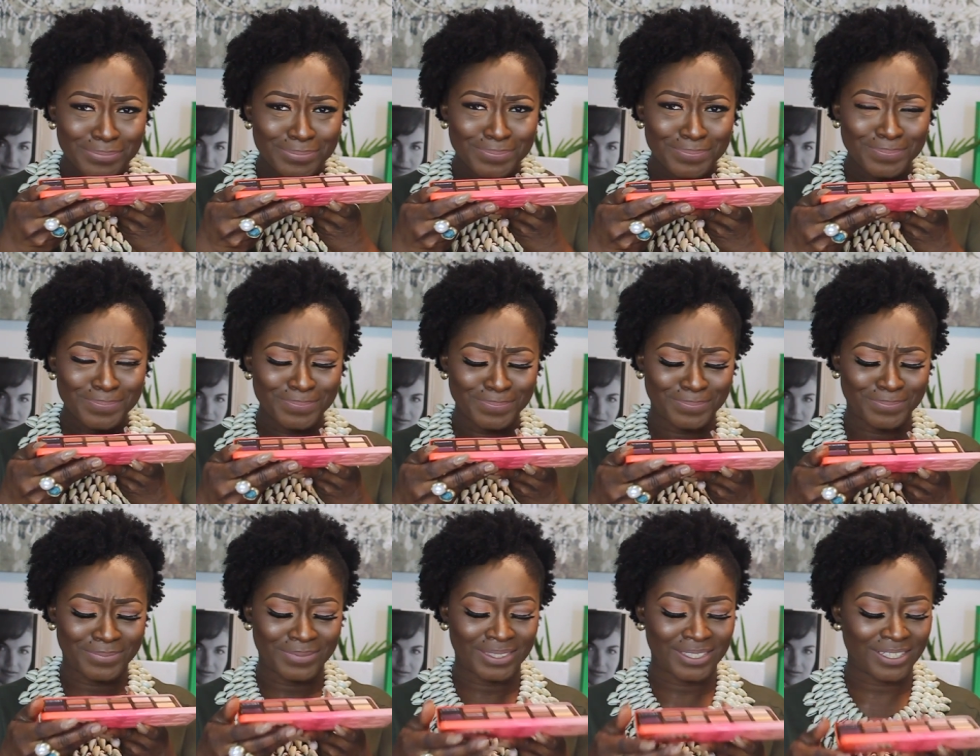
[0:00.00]
hmm,
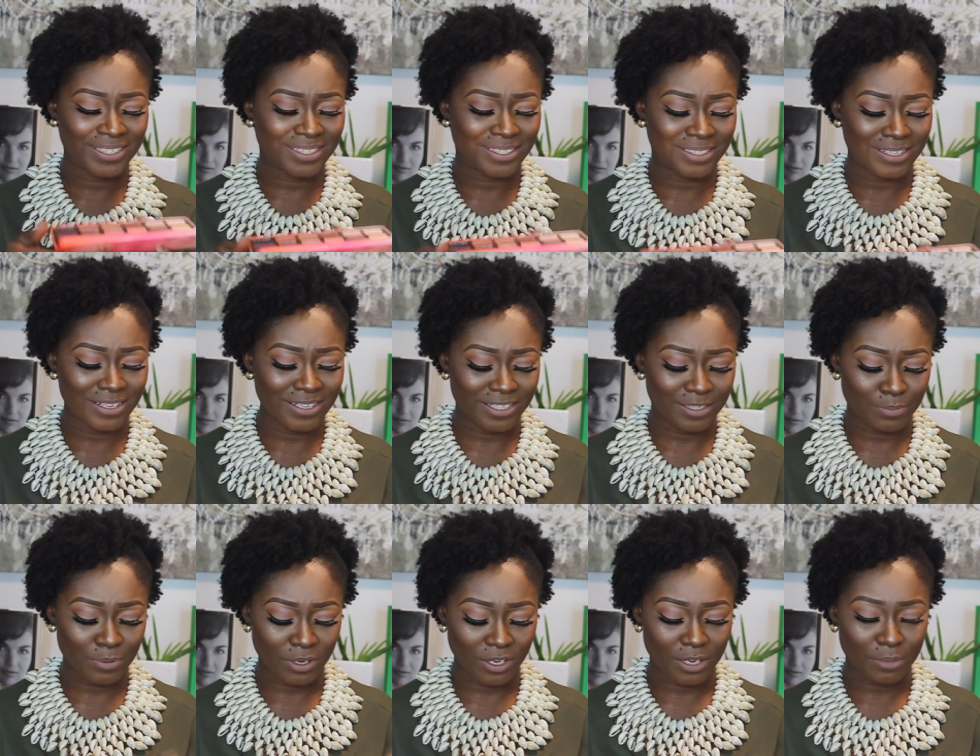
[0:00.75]
this does
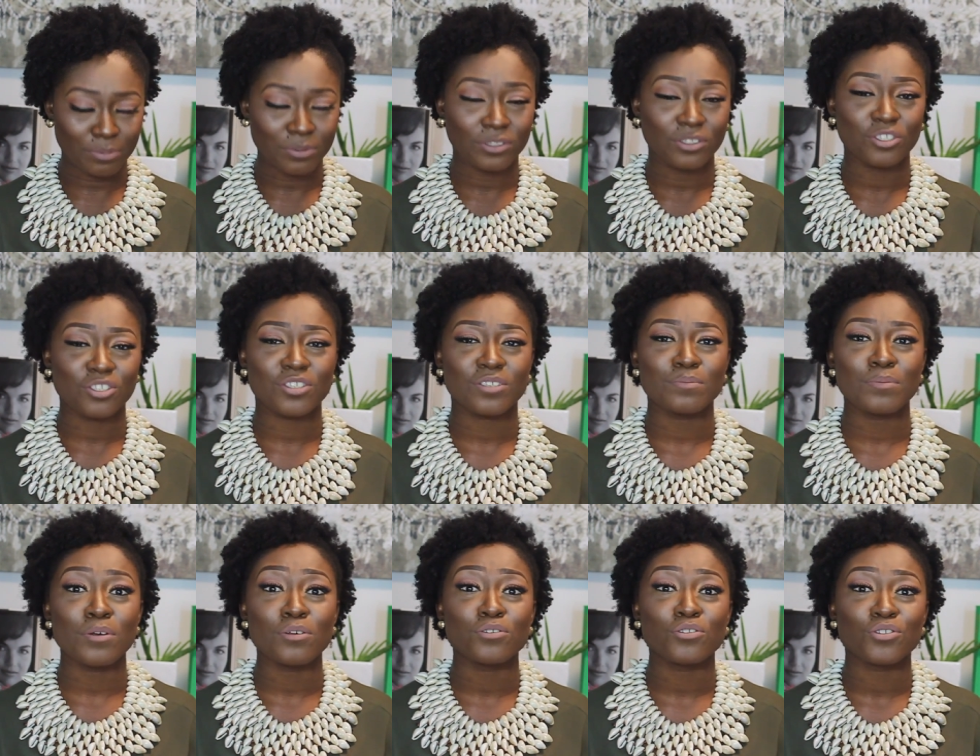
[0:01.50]
smell like, it just
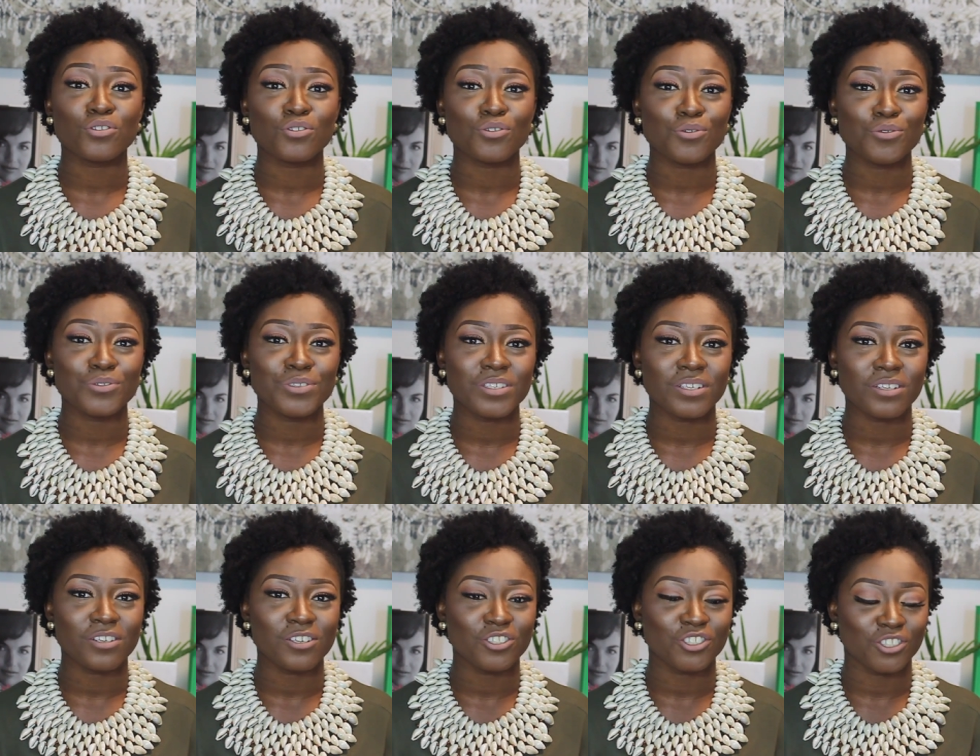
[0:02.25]
smells so
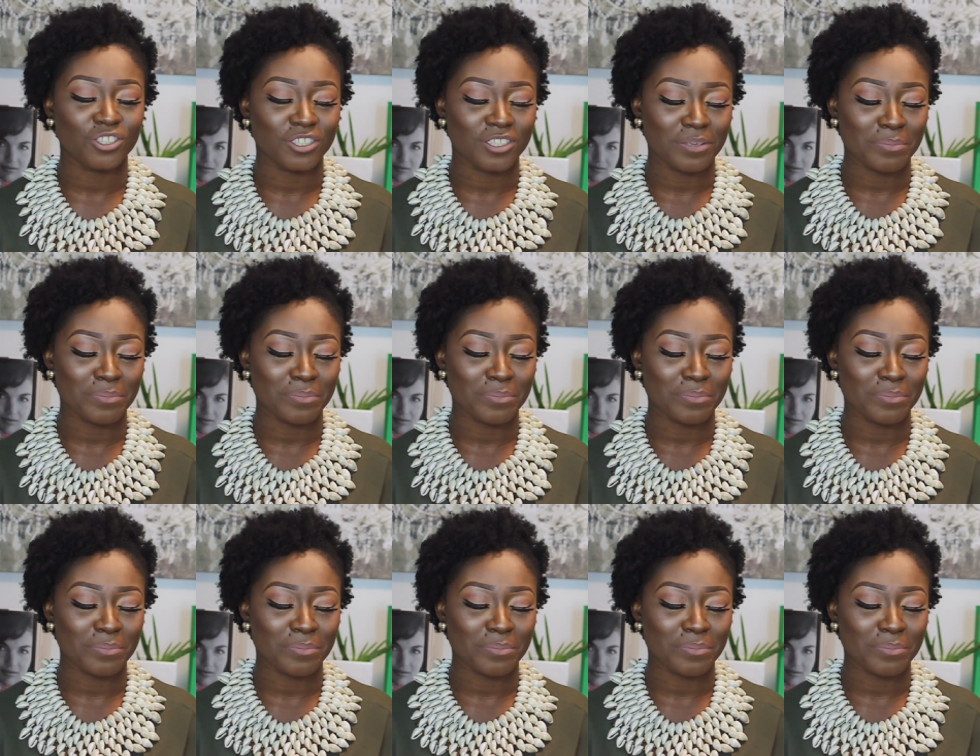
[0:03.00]
delicious.